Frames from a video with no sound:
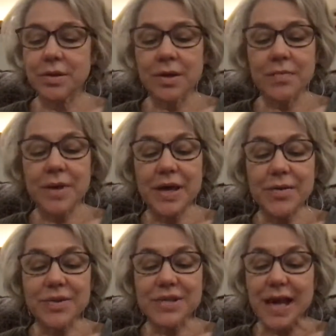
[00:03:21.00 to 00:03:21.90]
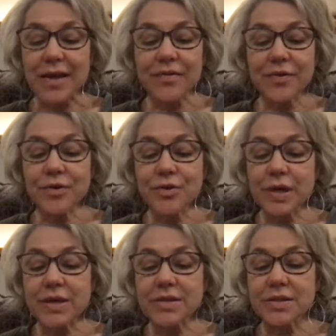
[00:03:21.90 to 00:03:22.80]
Meg was out of her
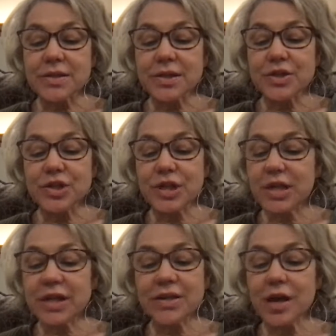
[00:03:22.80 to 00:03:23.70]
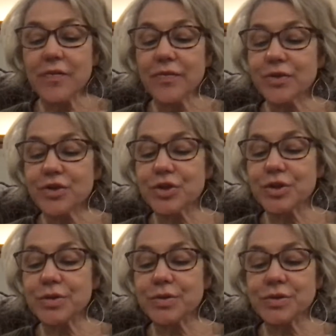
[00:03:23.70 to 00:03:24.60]
dress. She kicked off her
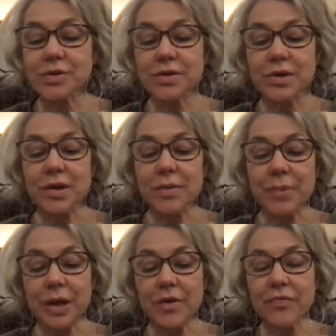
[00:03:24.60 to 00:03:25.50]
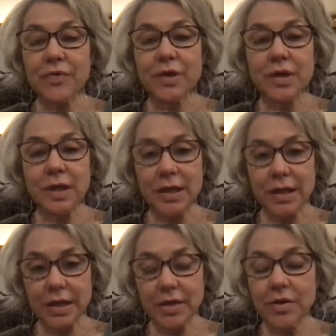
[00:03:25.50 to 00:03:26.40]
shoes. Barefooted
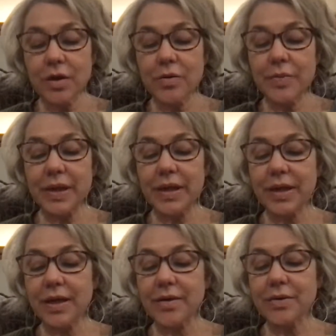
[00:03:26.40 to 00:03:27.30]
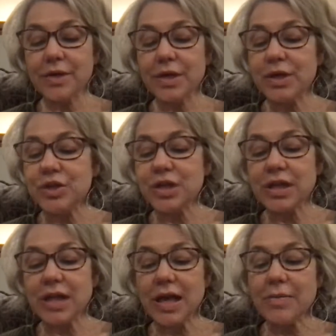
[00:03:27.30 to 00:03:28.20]
and in her petticoat, she
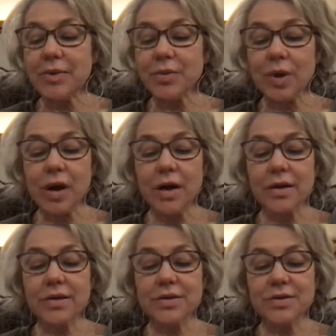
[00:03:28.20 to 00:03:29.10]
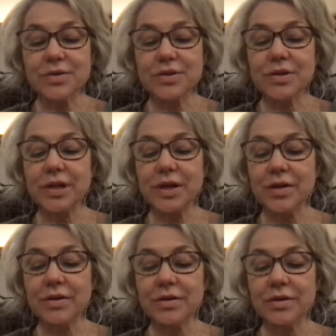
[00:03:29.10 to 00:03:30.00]
climbed the rock and stood
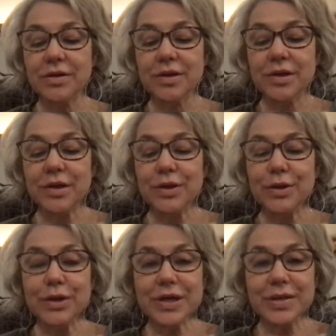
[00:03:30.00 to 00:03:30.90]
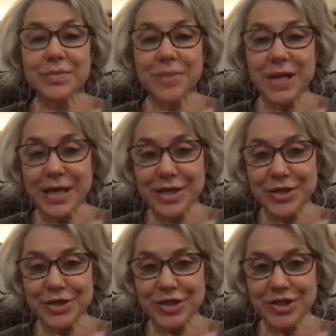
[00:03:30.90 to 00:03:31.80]
there. Look at me,
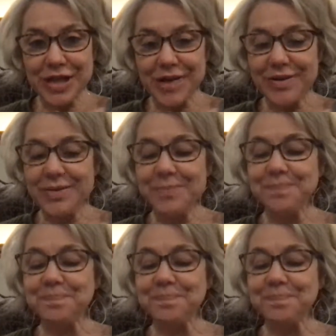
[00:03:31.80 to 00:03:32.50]
she shouted.